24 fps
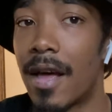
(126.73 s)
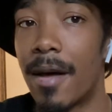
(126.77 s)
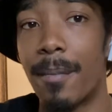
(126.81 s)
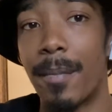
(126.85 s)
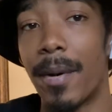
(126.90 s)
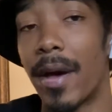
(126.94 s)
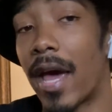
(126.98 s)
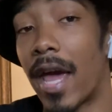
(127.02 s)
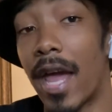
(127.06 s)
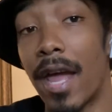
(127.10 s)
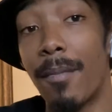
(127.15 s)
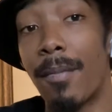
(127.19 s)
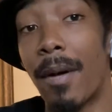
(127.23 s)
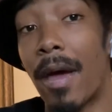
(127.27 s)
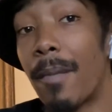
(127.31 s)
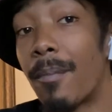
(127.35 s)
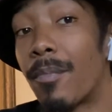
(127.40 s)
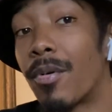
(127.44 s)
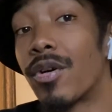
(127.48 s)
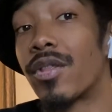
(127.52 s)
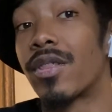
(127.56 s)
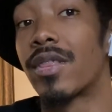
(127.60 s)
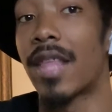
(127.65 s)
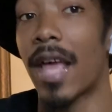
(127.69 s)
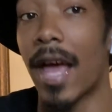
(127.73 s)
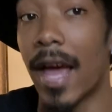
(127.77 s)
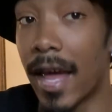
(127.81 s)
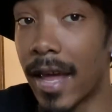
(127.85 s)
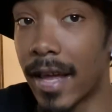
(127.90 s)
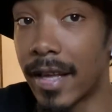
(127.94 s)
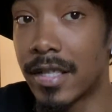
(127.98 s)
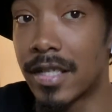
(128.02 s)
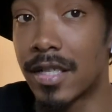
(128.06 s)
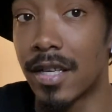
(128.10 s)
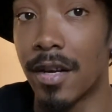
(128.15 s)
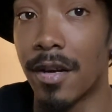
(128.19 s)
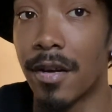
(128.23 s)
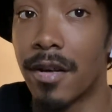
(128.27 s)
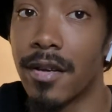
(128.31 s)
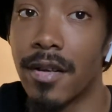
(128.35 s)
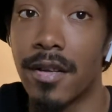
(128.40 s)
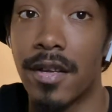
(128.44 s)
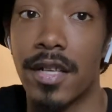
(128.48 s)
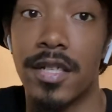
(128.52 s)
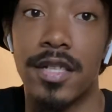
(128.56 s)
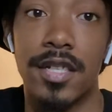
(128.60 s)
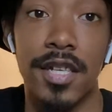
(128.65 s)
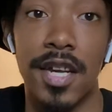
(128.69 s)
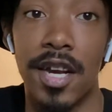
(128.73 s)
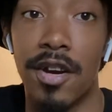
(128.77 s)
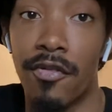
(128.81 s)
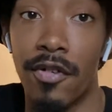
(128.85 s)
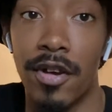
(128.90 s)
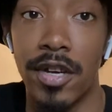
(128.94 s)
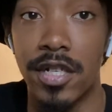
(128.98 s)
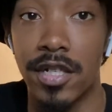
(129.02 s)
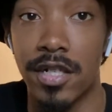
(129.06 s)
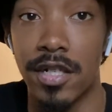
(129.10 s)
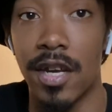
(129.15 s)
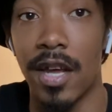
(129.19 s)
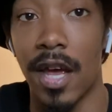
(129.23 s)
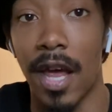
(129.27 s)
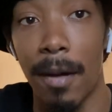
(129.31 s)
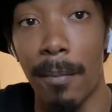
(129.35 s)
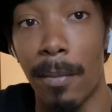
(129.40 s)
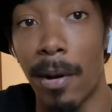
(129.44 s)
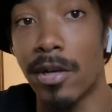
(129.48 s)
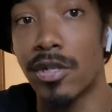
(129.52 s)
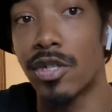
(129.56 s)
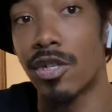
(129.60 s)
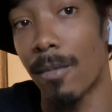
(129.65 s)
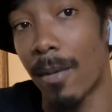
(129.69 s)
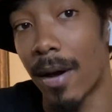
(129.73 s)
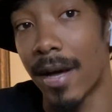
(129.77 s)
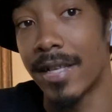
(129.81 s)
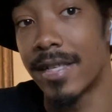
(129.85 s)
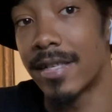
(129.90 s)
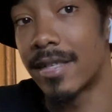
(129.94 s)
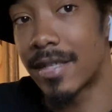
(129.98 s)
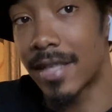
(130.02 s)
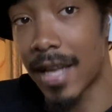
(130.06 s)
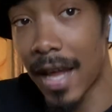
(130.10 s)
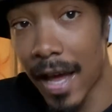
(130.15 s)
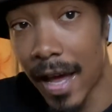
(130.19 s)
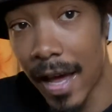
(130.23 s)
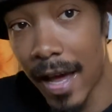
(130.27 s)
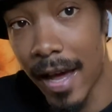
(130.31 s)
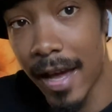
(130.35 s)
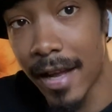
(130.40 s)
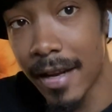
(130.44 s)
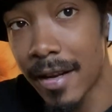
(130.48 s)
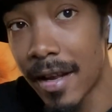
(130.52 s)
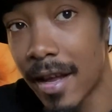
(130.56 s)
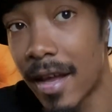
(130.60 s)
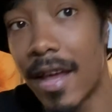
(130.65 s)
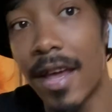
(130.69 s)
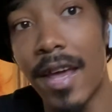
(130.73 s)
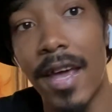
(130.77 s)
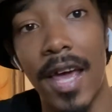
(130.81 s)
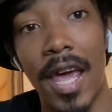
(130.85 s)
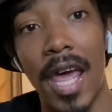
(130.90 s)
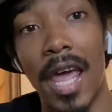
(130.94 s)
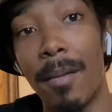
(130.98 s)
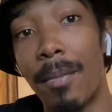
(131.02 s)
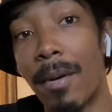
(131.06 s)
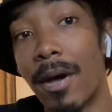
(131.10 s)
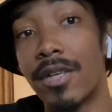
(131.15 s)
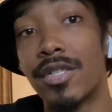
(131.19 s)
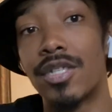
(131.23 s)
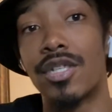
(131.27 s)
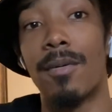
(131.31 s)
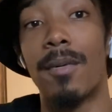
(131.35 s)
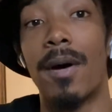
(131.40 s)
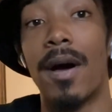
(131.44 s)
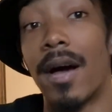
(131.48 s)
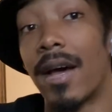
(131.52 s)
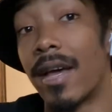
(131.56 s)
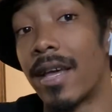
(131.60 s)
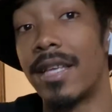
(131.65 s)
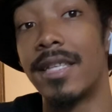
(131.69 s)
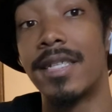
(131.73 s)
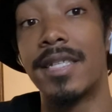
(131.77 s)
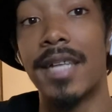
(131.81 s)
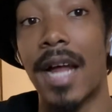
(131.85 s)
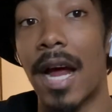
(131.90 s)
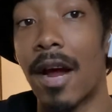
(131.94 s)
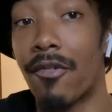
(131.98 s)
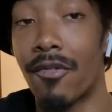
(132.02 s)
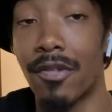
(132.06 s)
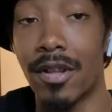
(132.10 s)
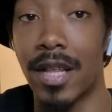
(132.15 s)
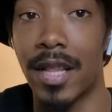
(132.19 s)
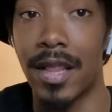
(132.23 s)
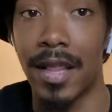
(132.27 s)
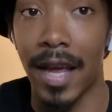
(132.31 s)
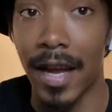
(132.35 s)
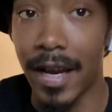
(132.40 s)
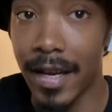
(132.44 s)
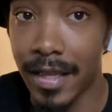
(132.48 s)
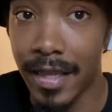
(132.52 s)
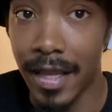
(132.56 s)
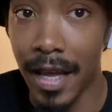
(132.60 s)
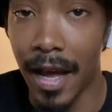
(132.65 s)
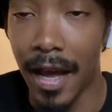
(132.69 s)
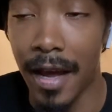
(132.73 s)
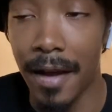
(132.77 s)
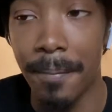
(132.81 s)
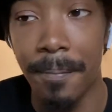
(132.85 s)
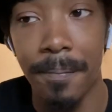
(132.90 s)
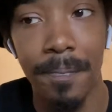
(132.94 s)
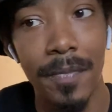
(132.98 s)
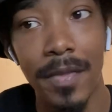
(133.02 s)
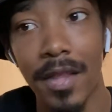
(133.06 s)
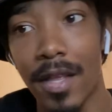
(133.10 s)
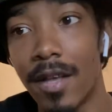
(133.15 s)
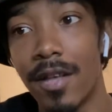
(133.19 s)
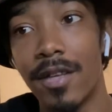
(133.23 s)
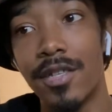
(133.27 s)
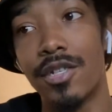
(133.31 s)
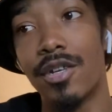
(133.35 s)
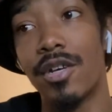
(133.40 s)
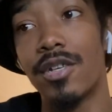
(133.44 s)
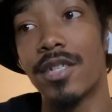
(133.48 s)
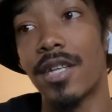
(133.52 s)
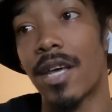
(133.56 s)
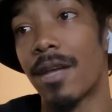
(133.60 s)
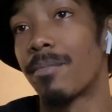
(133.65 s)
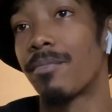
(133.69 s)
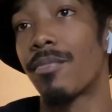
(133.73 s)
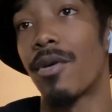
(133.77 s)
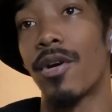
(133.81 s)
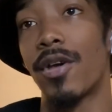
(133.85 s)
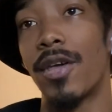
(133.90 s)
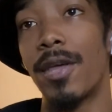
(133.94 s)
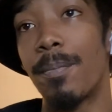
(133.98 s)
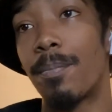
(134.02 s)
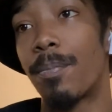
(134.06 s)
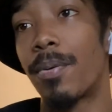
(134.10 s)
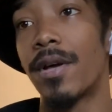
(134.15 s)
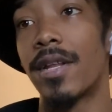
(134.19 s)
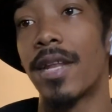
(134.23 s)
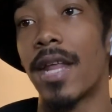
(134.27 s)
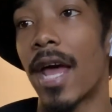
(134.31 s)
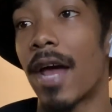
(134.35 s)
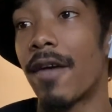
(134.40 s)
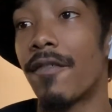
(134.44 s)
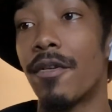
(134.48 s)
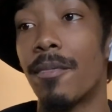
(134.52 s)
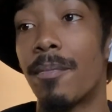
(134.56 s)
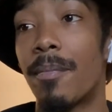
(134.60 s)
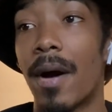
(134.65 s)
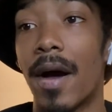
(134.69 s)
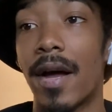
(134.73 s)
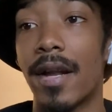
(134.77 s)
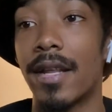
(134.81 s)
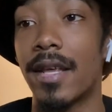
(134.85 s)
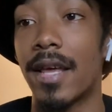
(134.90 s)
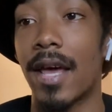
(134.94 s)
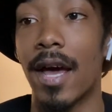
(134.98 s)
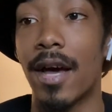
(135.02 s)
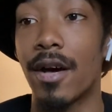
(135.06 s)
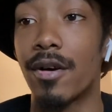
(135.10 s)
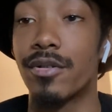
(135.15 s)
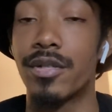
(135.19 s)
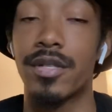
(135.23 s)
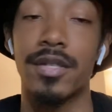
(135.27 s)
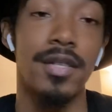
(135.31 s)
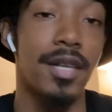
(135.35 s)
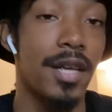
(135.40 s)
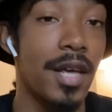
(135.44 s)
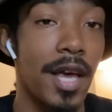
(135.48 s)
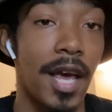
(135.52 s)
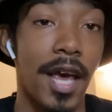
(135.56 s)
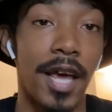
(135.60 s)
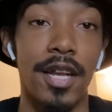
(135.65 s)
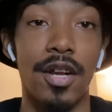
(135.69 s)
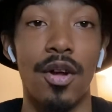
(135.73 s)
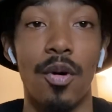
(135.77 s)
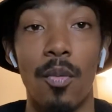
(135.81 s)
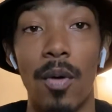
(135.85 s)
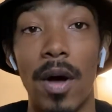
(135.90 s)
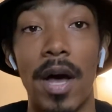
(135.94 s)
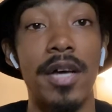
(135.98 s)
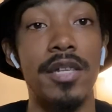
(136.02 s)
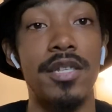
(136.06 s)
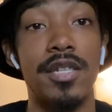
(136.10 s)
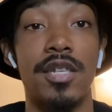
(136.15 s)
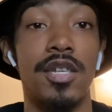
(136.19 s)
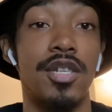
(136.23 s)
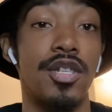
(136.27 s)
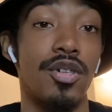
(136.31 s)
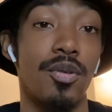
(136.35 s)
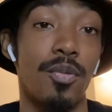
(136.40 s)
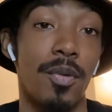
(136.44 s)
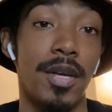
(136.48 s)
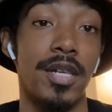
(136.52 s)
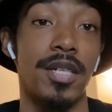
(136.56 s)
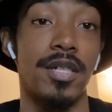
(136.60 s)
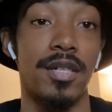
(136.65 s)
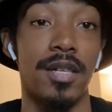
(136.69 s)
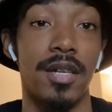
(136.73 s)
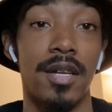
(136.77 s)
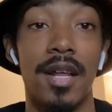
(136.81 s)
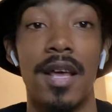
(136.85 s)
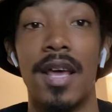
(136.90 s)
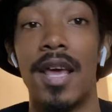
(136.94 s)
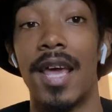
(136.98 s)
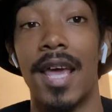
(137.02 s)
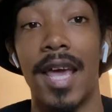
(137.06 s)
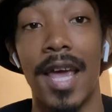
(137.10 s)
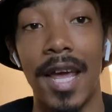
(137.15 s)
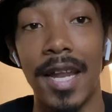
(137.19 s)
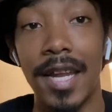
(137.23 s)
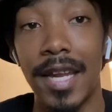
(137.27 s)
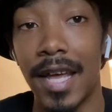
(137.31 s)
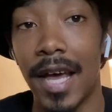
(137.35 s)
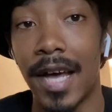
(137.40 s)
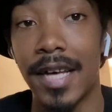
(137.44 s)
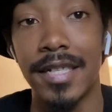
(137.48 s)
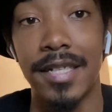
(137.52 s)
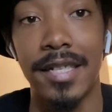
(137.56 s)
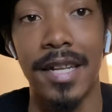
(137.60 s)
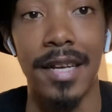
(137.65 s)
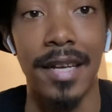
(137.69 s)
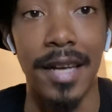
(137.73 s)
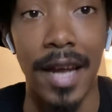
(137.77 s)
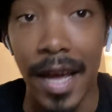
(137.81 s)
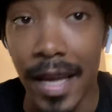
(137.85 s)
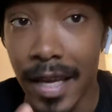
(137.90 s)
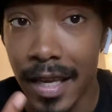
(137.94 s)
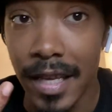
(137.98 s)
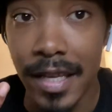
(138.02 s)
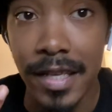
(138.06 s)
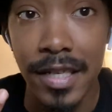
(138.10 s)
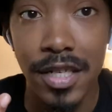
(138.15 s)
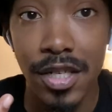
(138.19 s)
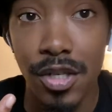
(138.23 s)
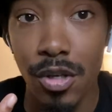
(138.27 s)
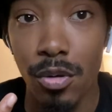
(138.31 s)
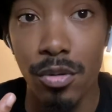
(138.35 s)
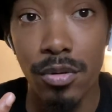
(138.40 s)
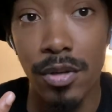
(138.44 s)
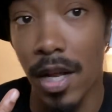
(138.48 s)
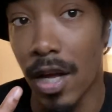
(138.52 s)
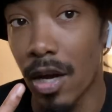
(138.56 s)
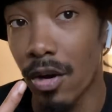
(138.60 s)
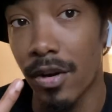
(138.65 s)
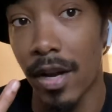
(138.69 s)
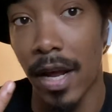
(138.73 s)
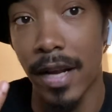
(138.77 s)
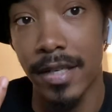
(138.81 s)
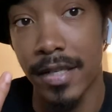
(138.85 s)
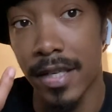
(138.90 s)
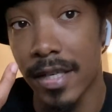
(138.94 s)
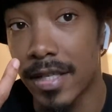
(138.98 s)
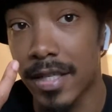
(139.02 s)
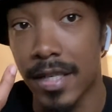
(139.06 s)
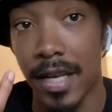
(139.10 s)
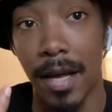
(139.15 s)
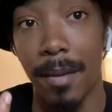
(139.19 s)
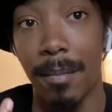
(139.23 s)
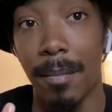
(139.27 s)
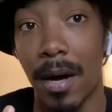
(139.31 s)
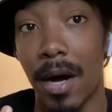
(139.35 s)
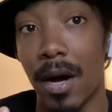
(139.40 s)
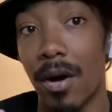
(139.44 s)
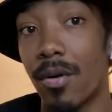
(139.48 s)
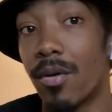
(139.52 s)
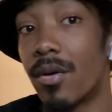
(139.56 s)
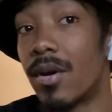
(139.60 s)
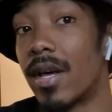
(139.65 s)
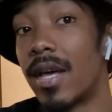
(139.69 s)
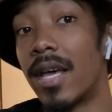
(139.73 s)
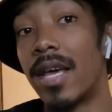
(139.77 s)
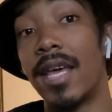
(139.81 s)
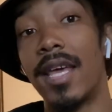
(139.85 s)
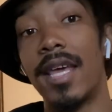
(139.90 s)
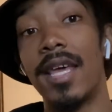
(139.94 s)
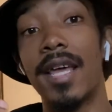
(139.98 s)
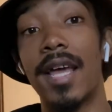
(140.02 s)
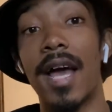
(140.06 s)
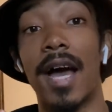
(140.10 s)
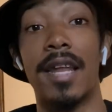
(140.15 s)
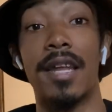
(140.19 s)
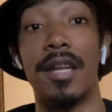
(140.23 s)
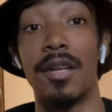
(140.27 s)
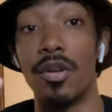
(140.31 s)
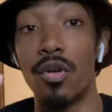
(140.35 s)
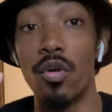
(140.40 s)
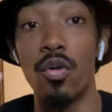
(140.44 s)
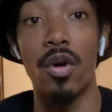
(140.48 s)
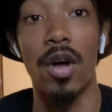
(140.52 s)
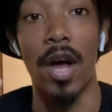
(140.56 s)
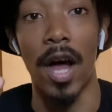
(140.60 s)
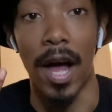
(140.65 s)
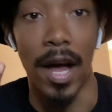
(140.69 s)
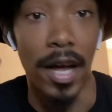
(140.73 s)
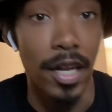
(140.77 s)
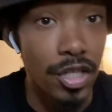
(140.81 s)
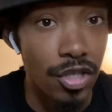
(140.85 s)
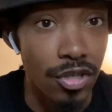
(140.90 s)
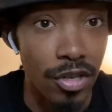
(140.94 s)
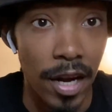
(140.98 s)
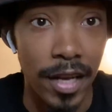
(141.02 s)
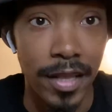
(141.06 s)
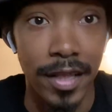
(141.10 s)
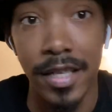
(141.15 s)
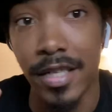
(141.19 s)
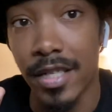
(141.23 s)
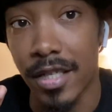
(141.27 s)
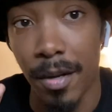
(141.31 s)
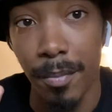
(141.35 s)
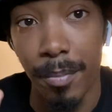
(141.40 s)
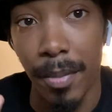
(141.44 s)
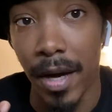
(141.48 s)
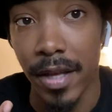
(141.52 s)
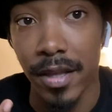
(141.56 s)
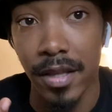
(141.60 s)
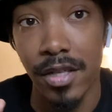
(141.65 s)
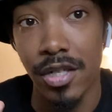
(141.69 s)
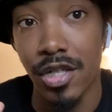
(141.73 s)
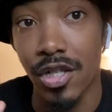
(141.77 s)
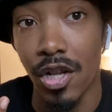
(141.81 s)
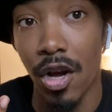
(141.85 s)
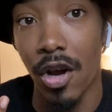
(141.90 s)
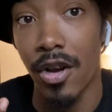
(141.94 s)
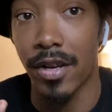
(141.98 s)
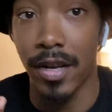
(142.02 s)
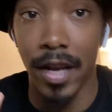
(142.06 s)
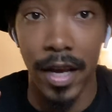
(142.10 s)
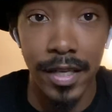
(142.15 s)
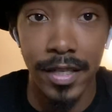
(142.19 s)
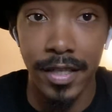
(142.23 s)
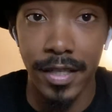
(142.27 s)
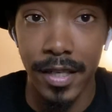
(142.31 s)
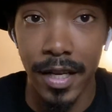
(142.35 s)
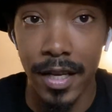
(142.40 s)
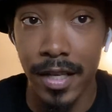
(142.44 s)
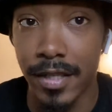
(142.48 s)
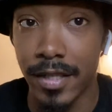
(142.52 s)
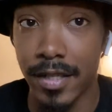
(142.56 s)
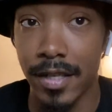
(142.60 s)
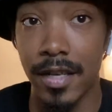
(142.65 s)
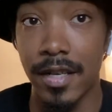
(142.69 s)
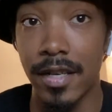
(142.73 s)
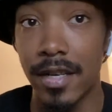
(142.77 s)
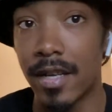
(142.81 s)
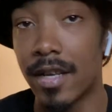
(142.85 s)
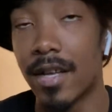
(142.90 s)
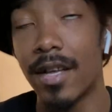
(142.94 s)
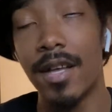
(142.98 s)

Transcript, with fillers: But everybody put that into consideration. Everybody's talking about his dad. Everybody's talking about he's not really like that. So it's like, bro, he put everybody else in a wild situation. And he has the Nike shoe deal that just came out. He got a new contract that's about to start next season.